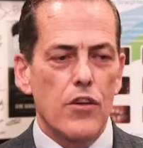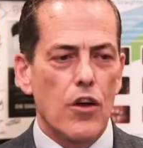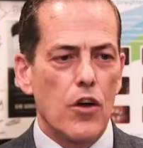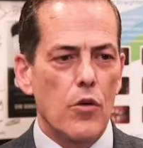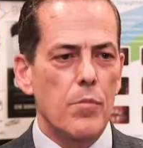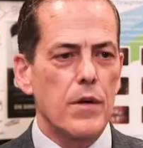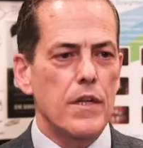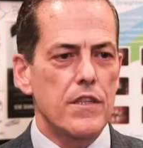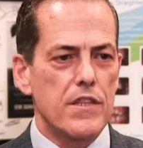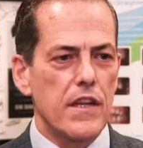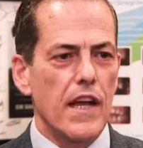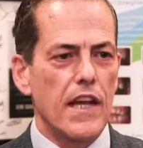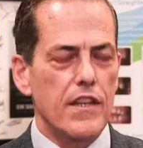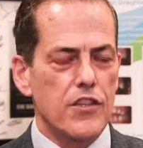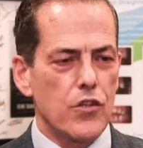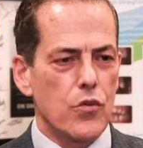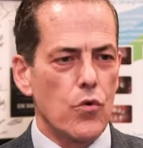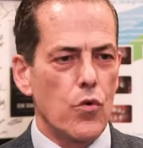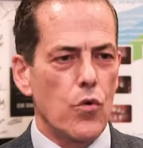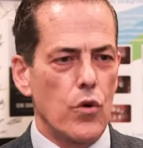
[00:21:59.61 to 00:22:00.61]
So, but it's not
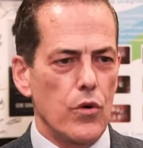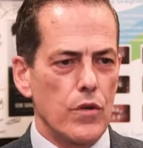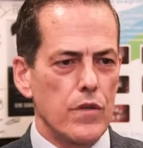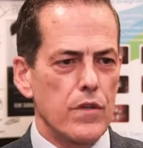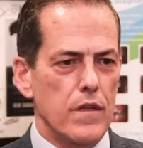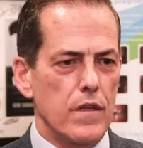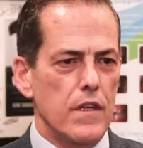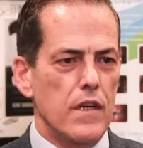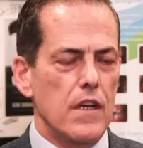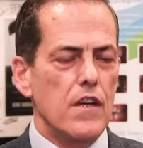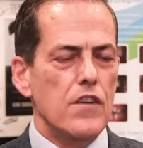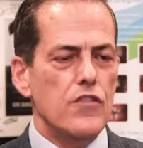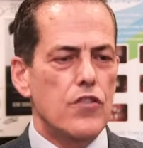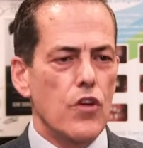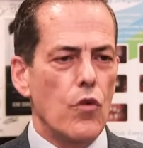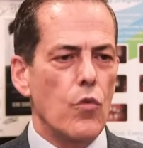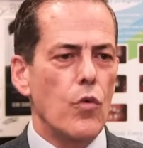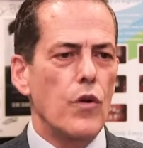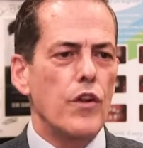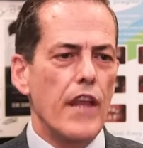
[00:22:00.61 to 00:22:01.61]
scored.
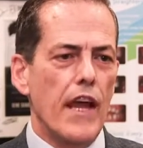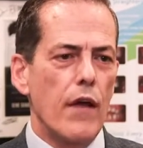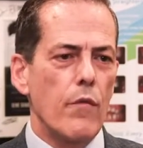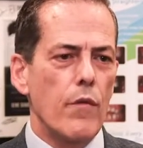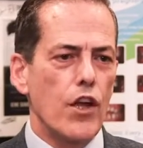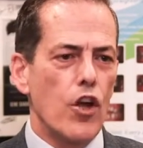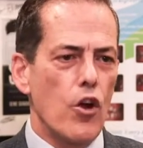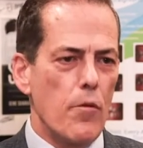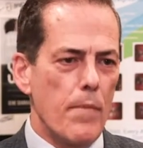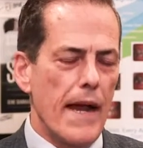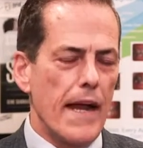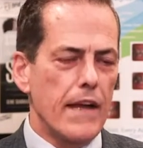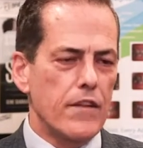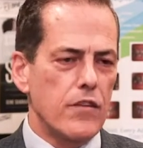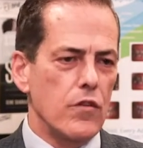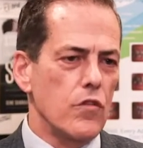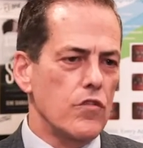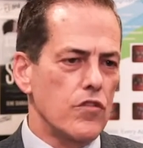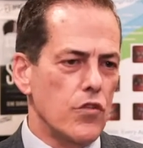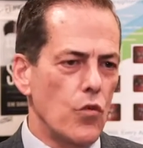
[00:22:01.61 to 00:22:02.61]
So then we go back
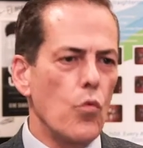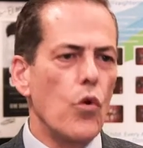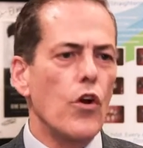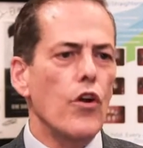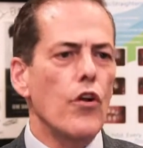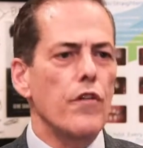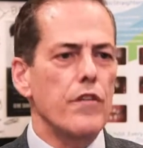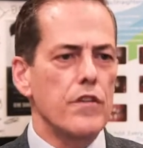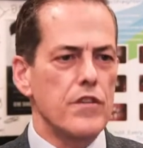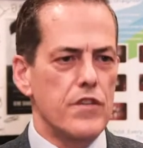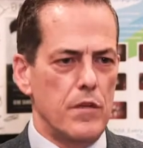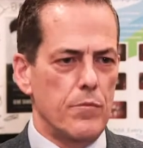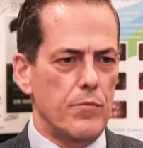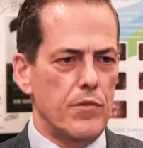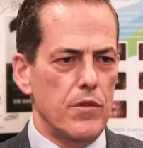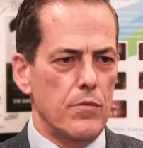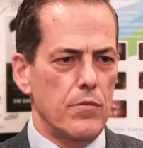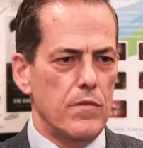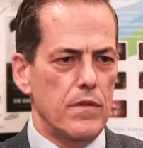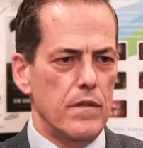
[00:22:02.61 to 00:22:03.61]
to, so what are the
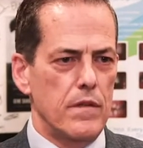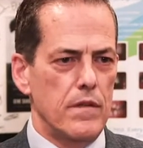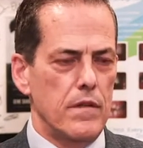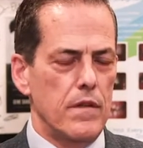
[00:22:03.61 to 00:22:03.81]
symptoms?